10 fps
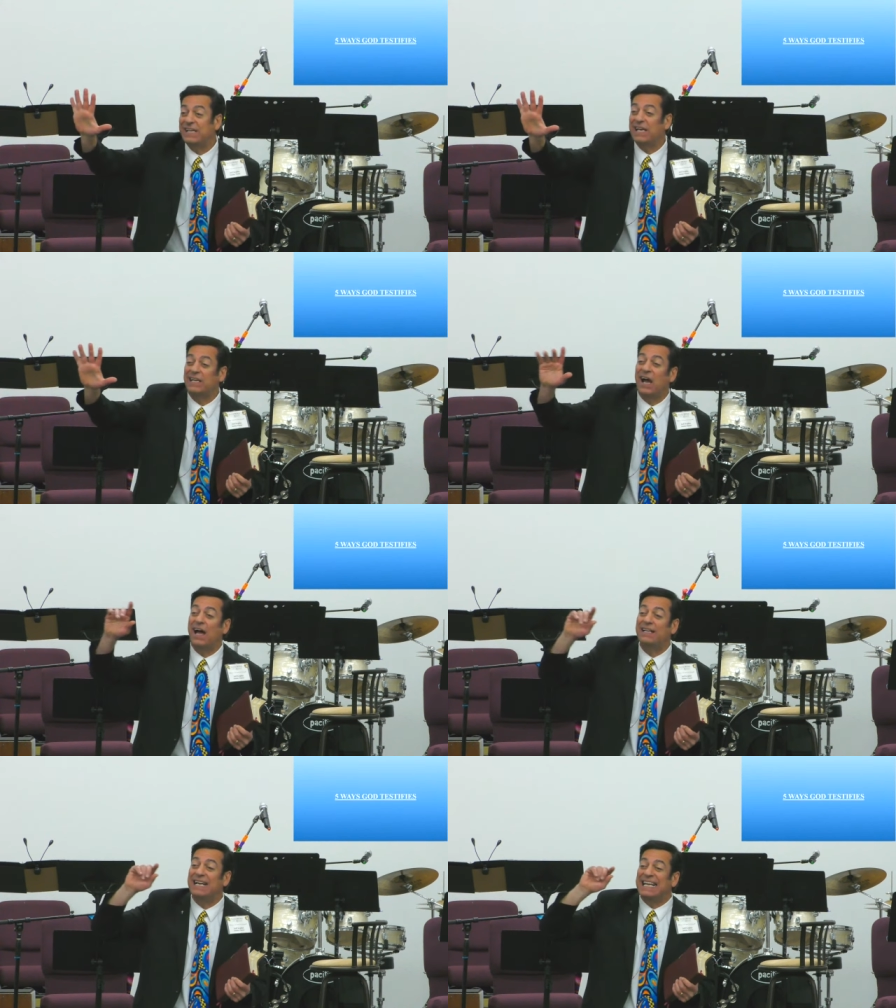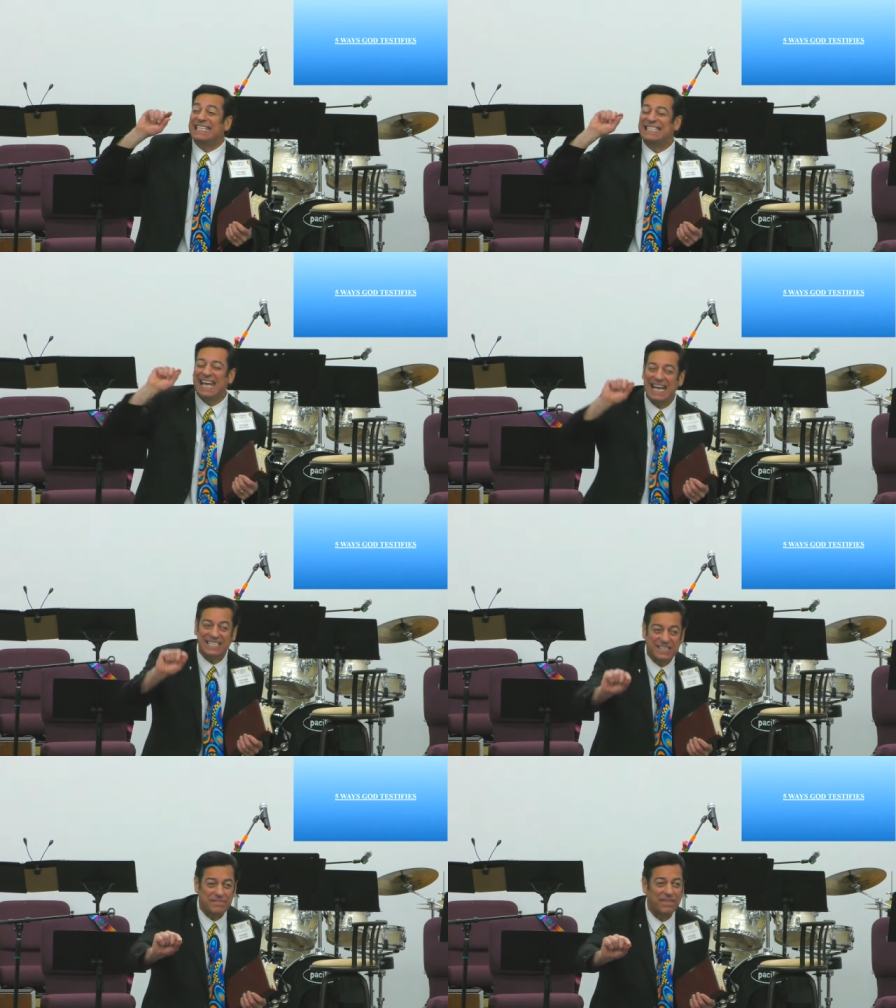that God
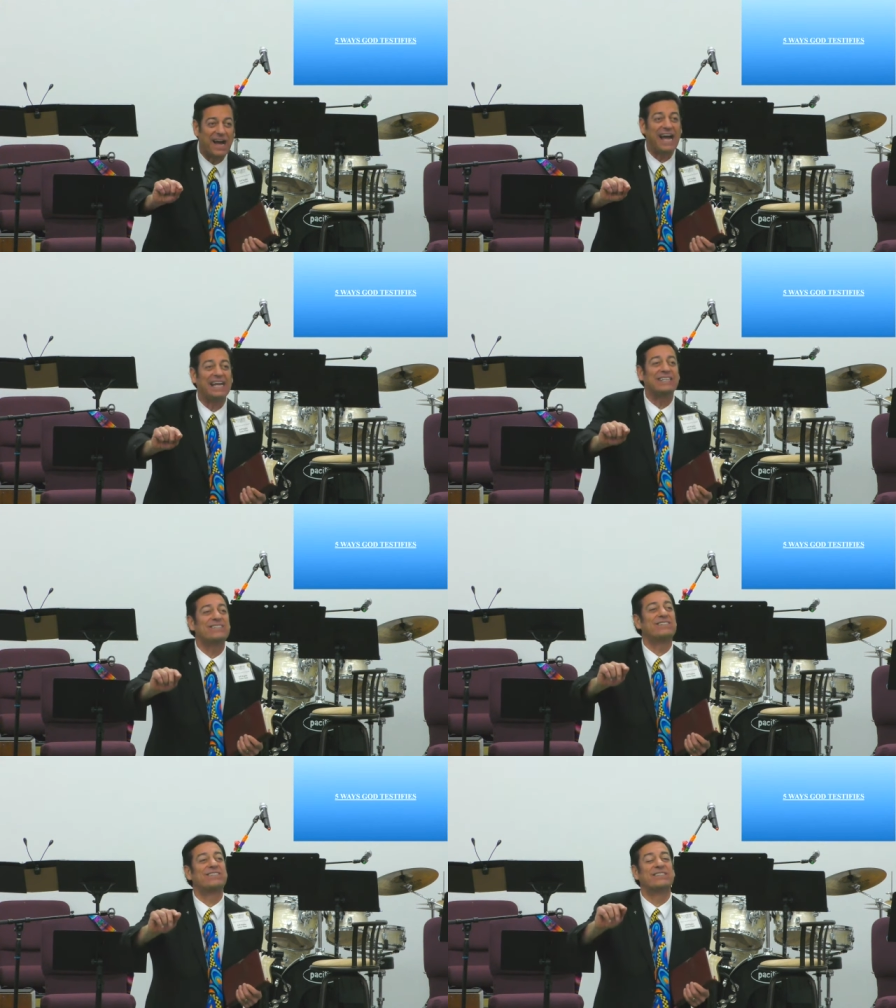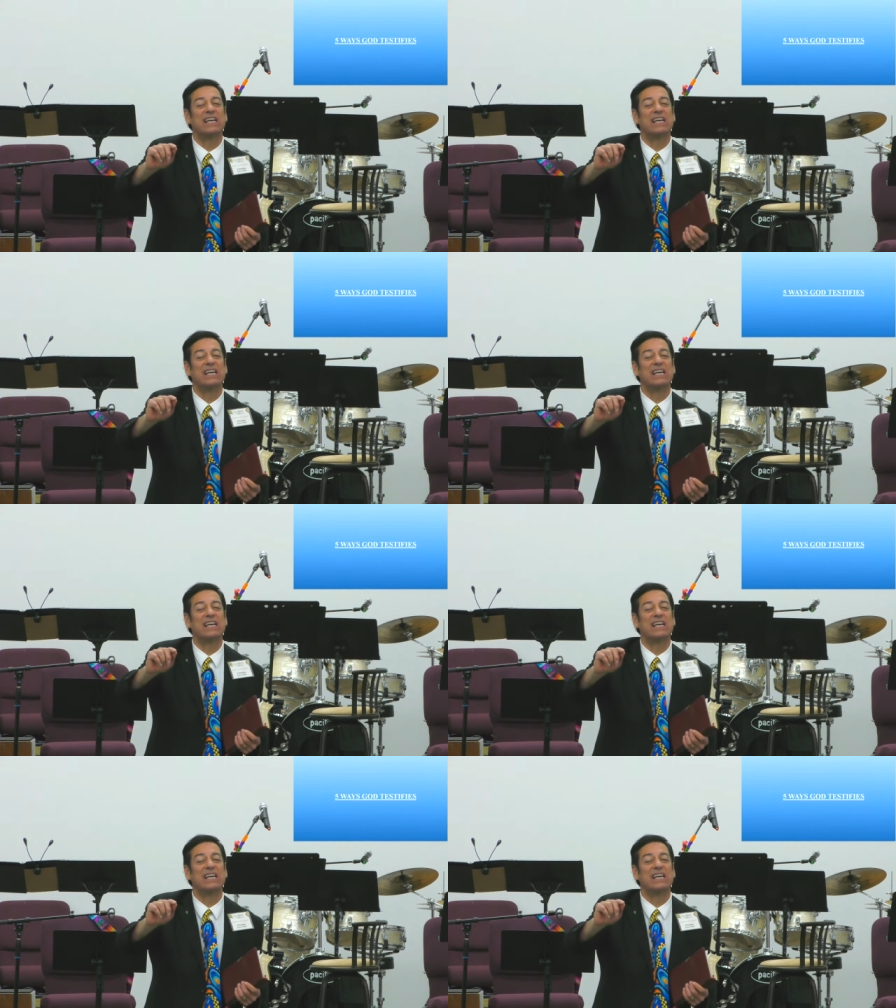testifies